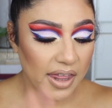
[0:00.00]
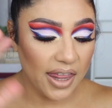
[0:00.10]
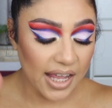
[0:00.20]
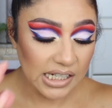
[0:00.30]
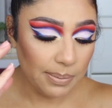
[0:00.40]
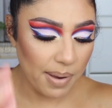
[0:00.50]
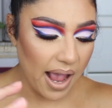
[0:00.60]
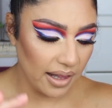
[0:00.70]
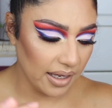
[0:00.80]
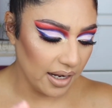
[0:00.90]
this
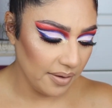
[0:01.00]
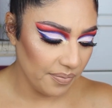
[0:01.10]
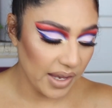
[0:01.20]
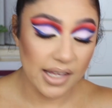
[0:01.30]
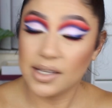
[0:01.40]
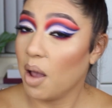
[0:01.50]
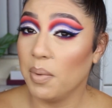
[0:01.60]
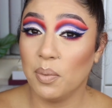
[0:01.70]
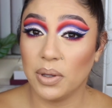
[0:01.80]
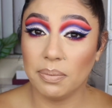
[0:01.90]
palette is
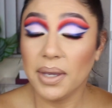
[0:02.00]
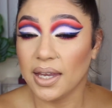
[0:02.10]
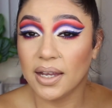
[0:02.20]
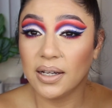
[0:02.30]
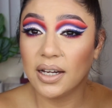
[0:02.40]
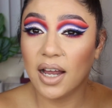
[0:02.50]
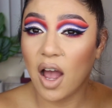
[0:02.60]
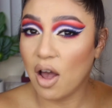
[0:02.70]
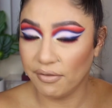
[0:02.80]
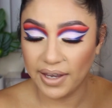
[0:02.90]
coming with me
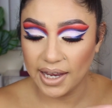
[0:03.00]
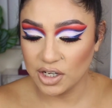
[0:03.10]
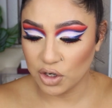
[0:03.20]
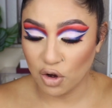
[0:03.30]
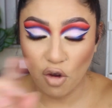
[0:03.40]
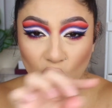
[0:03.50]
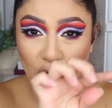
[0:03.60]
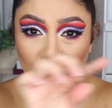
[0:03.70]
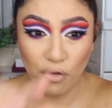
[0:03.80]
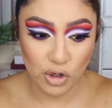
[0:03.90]
on vacation
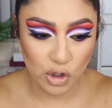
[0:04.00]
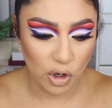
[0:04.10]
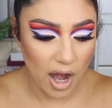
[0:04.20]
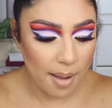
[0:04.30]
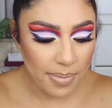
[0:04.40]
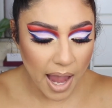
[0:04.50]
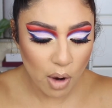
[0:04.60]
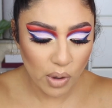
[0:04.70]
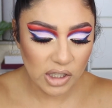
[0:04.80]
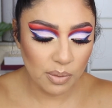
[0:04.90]
for sure. I'm
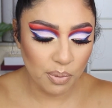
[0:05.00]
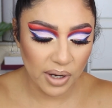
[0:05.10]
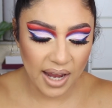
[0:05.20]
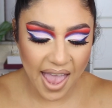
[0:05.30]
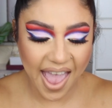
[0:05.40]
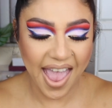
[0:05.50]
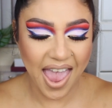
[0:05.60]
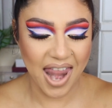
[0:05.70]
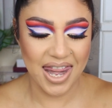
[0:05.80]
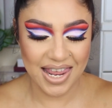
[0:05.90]
not going to bring
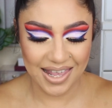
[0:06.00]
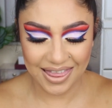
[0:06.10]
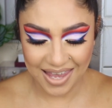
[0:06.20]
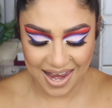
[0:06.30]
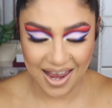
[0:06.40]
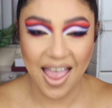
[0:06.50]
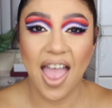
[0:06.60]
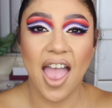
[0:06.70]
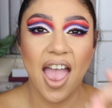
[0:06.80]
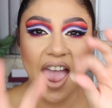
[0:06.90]
anything
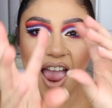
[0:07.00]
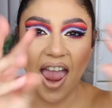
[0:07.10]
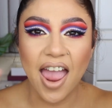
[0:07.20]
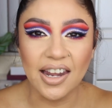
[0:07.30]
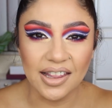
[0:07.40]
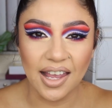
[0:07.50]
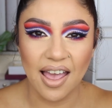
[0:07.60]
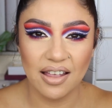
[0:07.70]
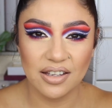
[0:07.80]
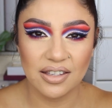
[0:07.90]

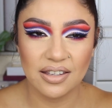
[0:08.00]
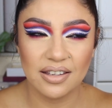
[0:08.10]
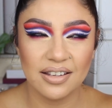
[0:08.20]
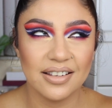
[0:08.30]
else,